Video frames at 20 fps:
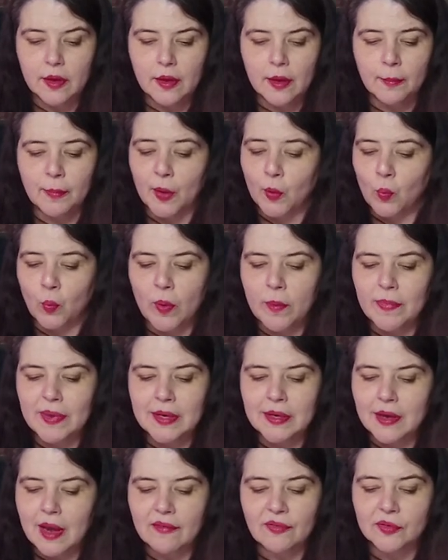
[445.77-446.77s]
but women
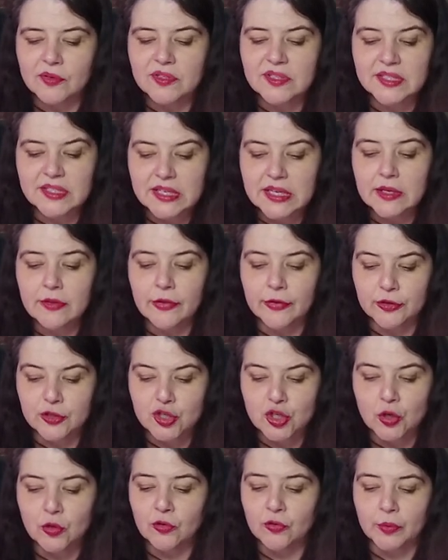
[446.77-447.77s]
never see their
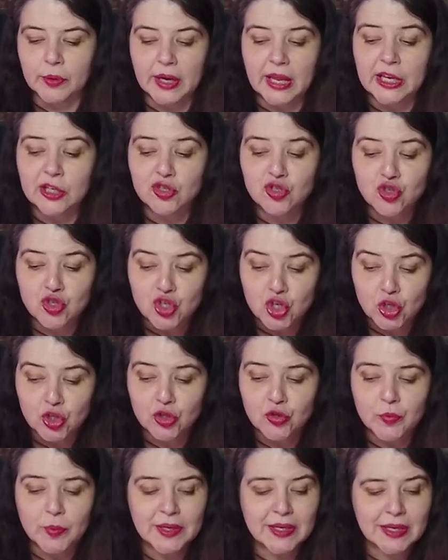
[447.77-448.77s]
children, and
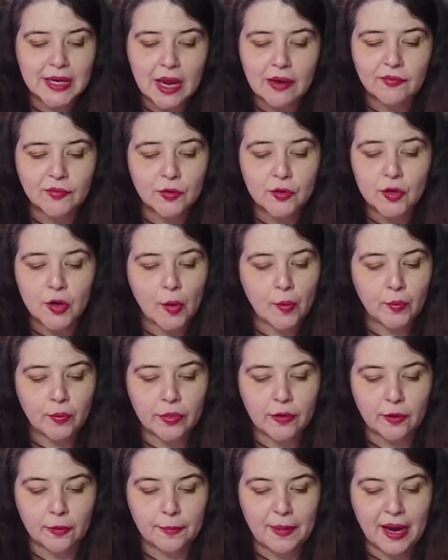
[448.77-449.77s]
children never know
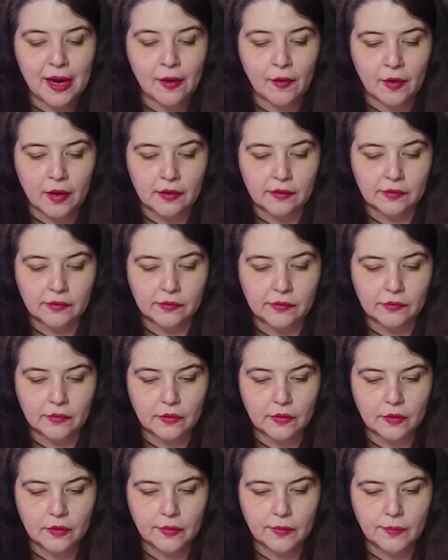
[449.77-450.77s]
their parents.
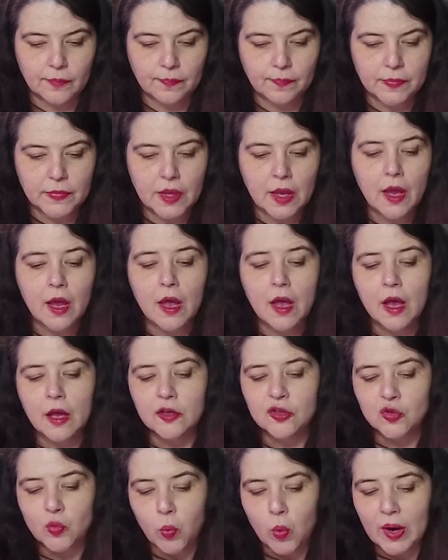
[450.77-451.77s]

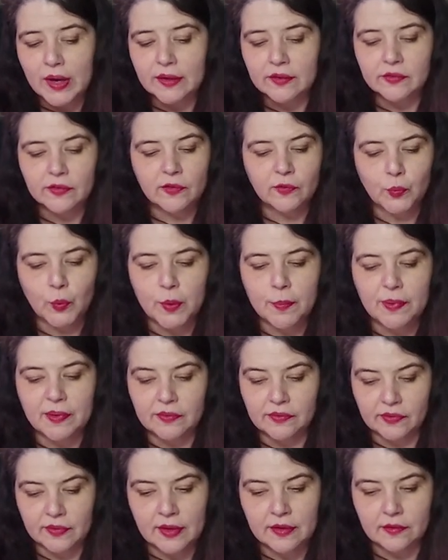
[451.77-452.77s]
Twice have we been
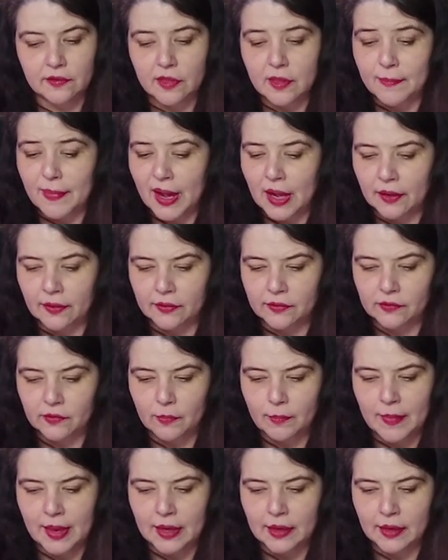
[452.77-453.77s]
sent to the palace of
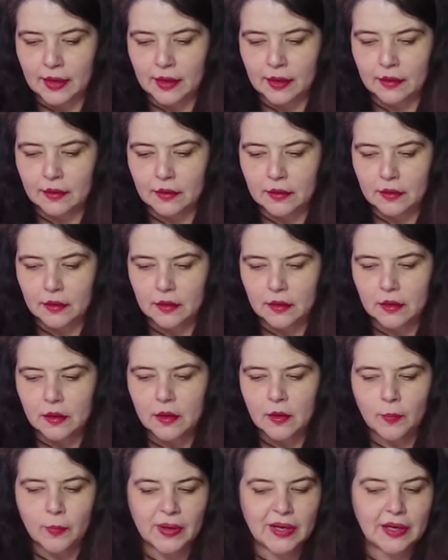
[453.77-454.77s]
mating,
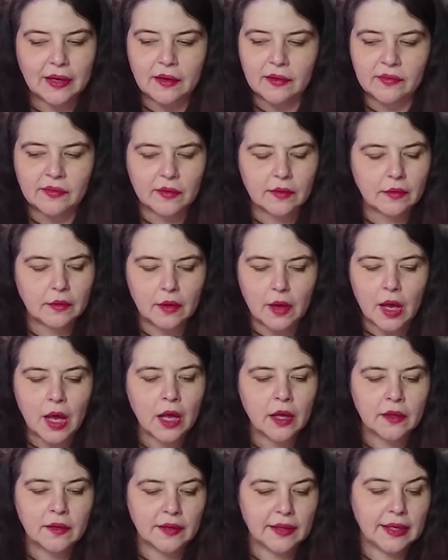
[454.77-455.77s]
but it is an
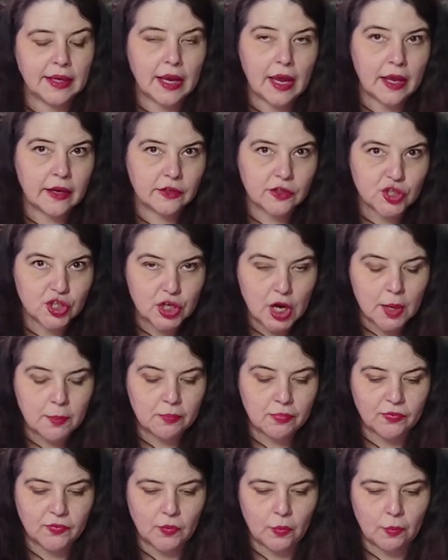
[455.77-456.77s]
ugly and
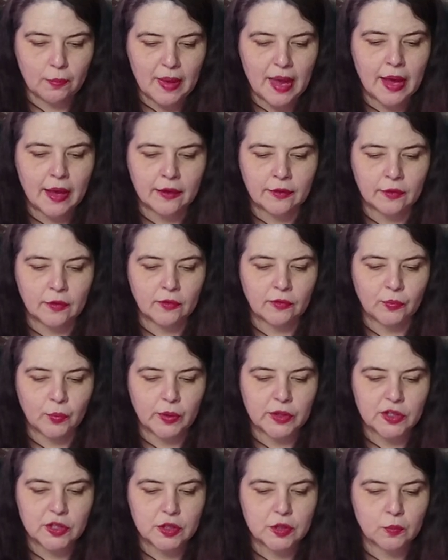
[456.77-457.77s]
shameful matter of
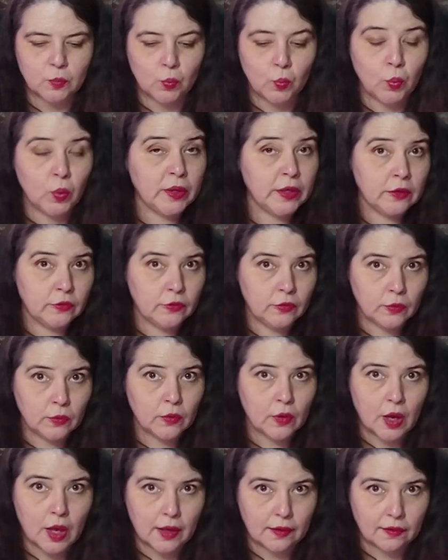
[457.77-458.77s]
which we do
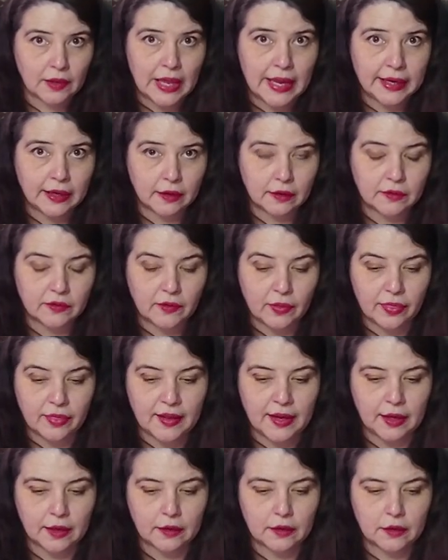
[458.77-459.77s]
not like to
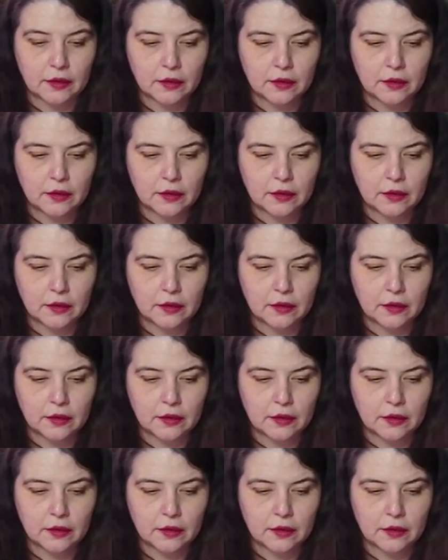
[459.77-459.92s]
think.